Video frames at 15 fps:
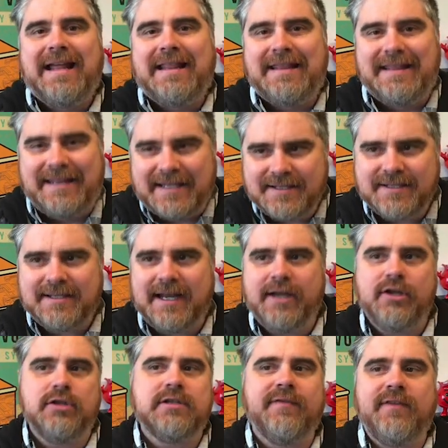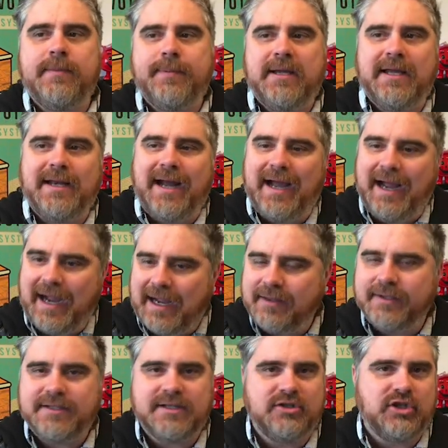This is how you use a VPN. I
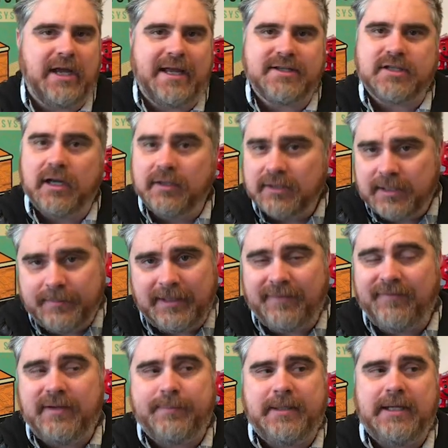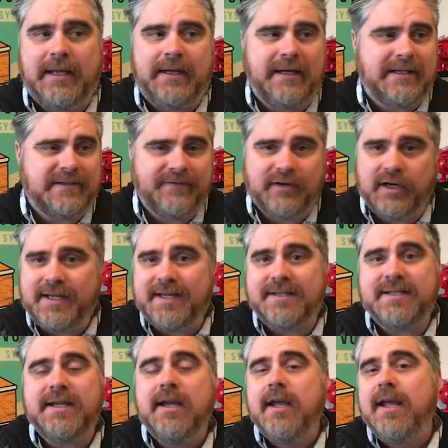highly suggest unlimited VPN. It's very
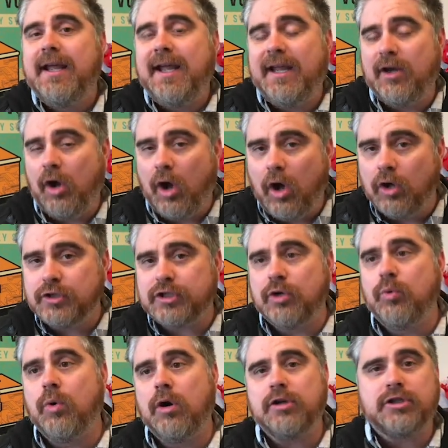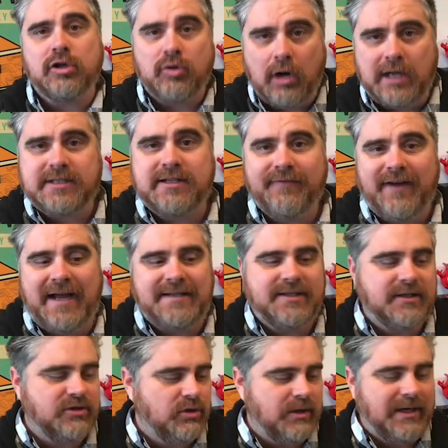easy. It also works across
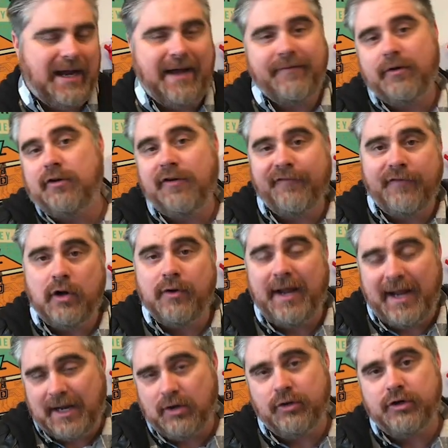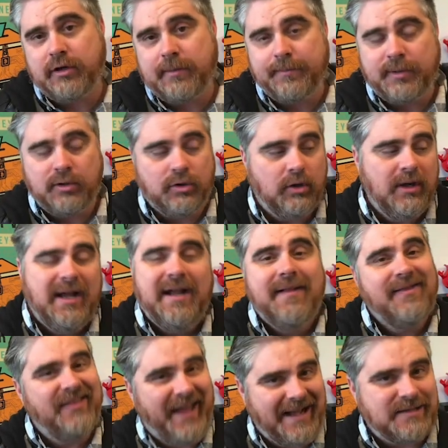devices, so you can have it on your phone and on your computer.
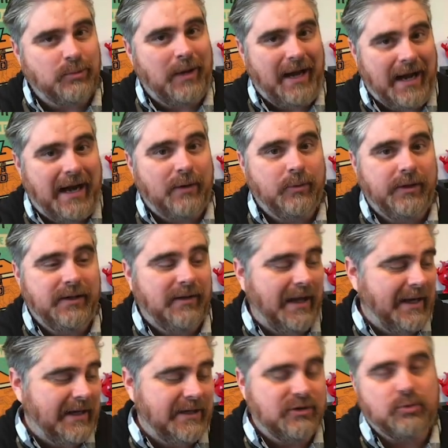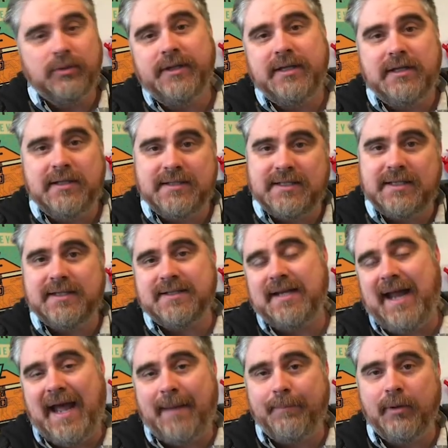That's why I really like it. It's really easy as an
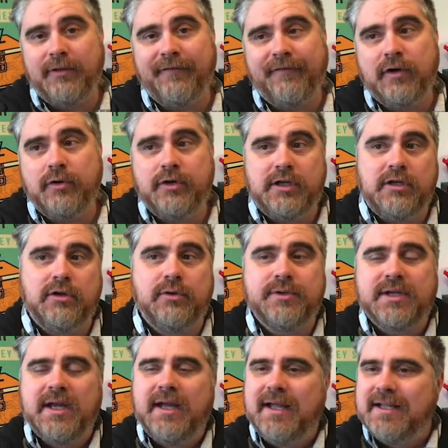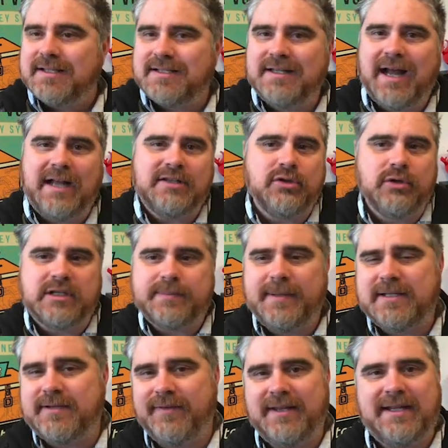app on the phone to use. It's not too
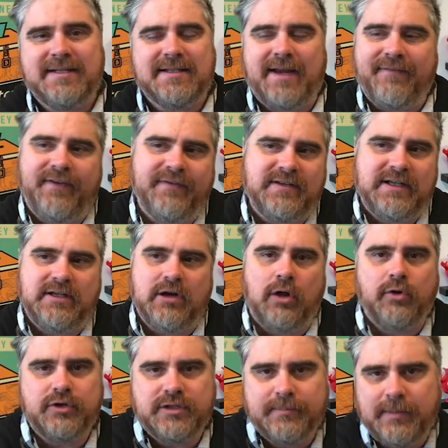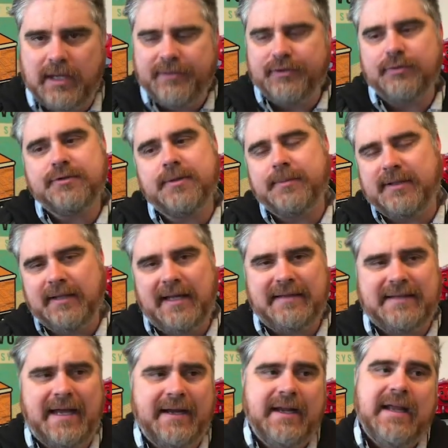expensive. I think it's like $15 a month or something like
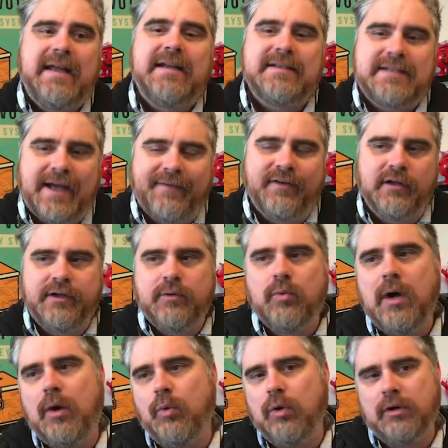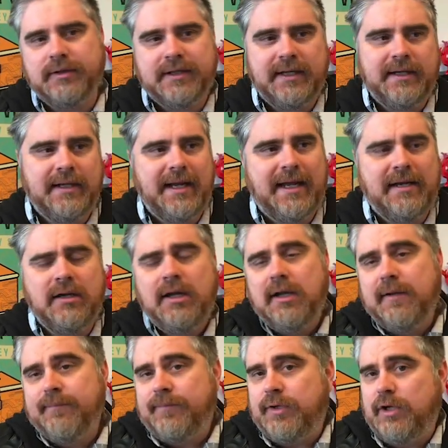that. Definitely well worth it. And,
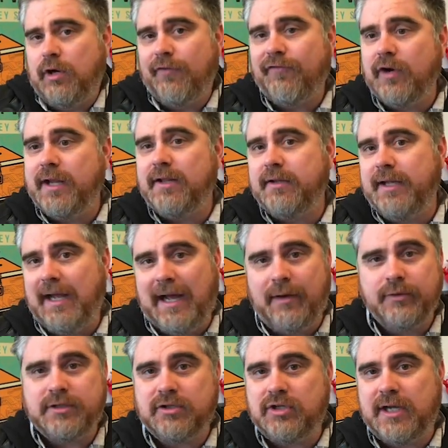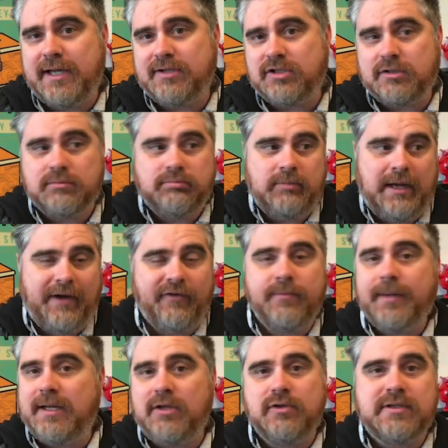you know, frankly, I would suggest
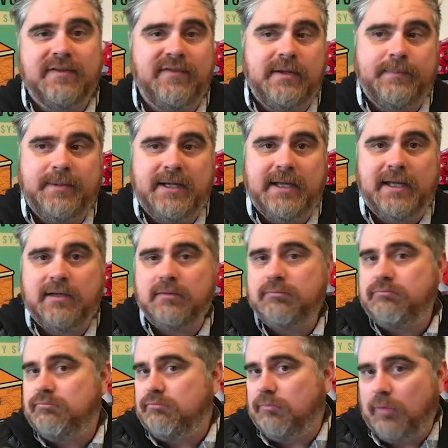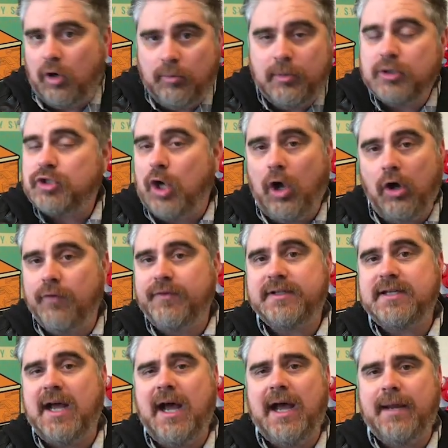everybody use a VPN almost all of the
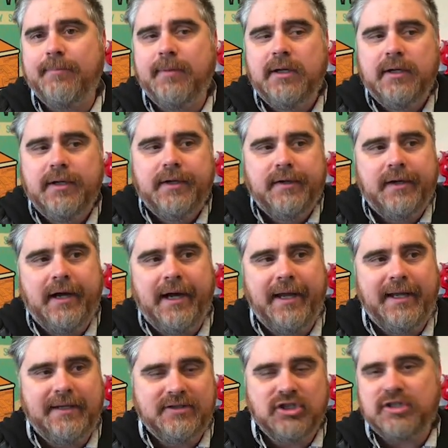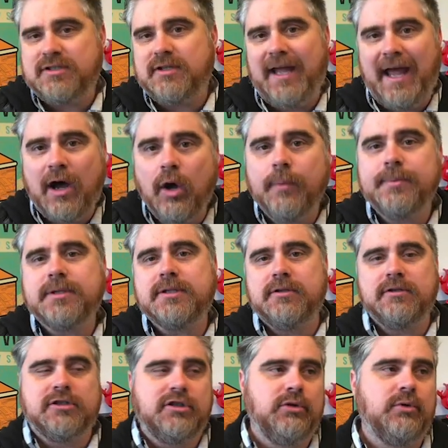time. It just helps
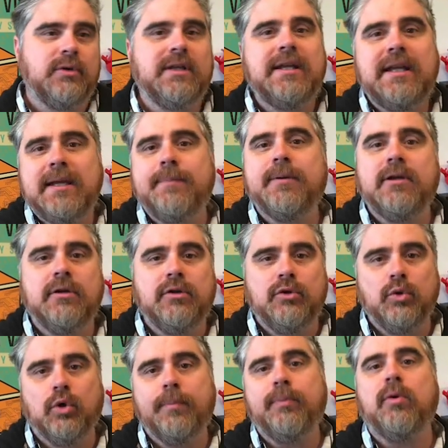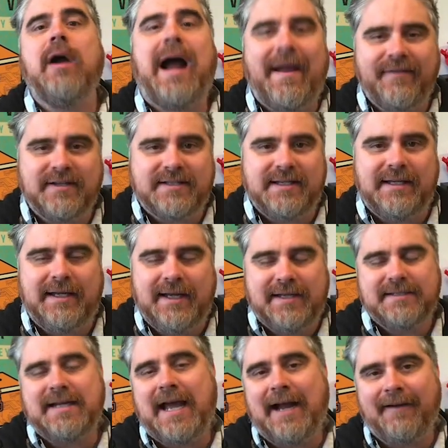to keep your privacy
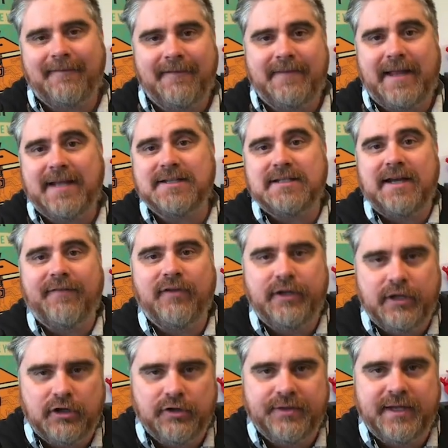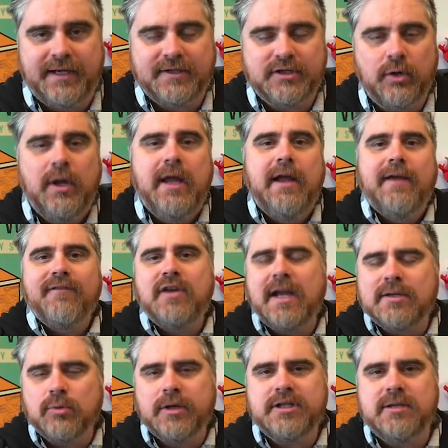intact, and that's definitely a good thing. So if you
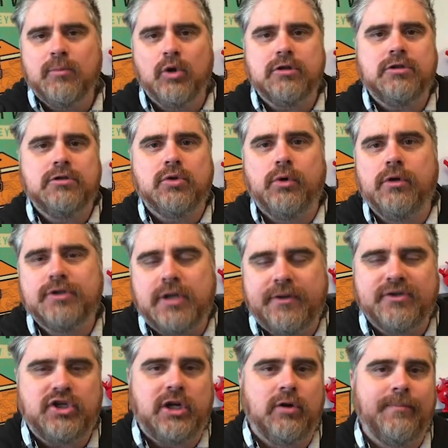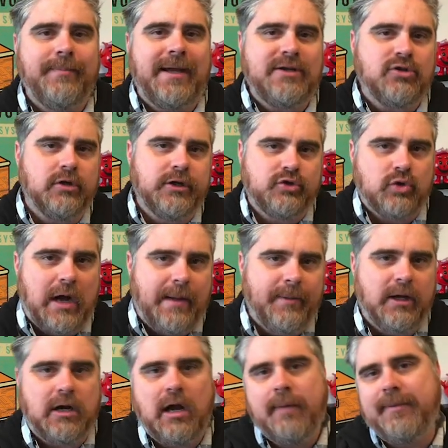guys want to see more tutorials on this channel, make sure to drop
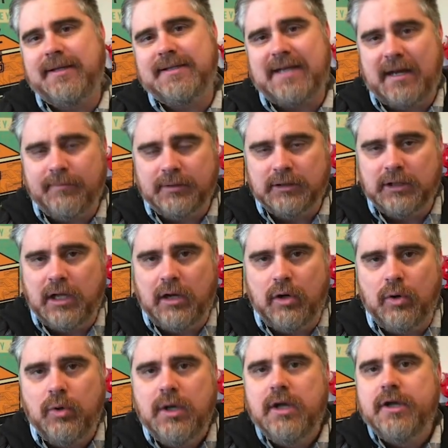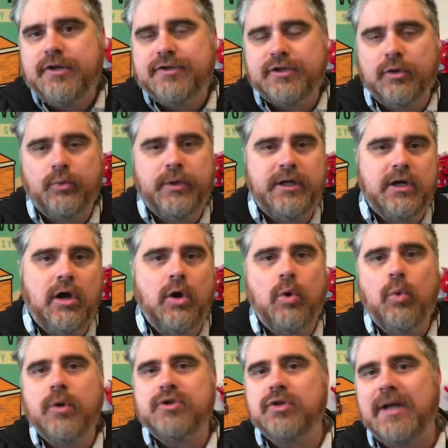a comment down below so we know
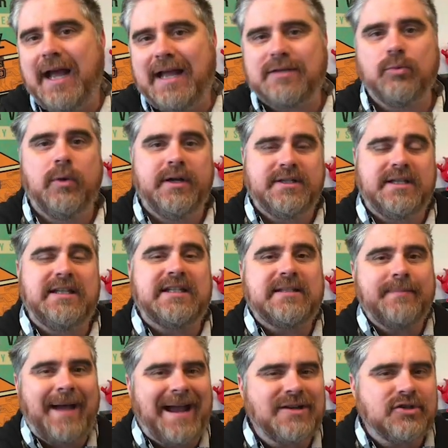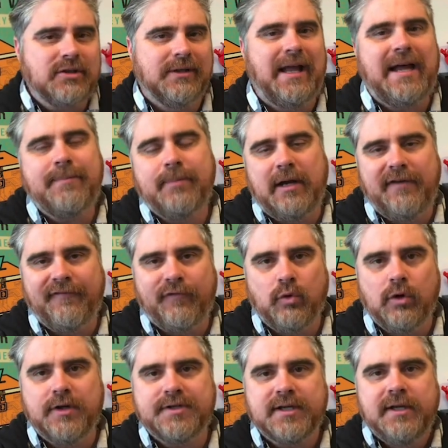what you guys want to see. Smash the like button
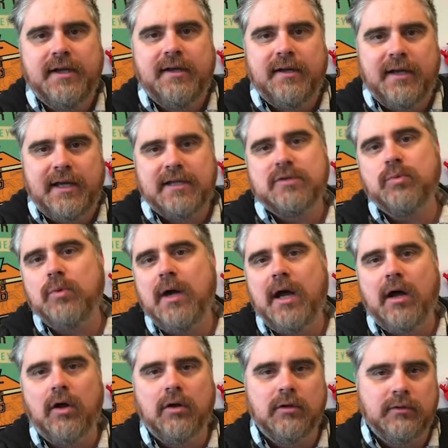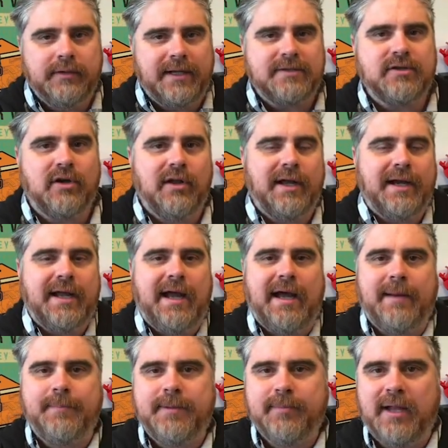for us as well. That's all I
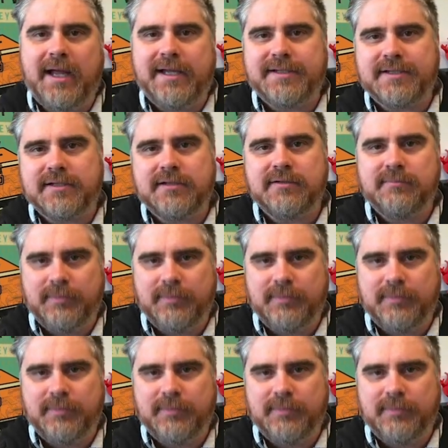got. Be blessed.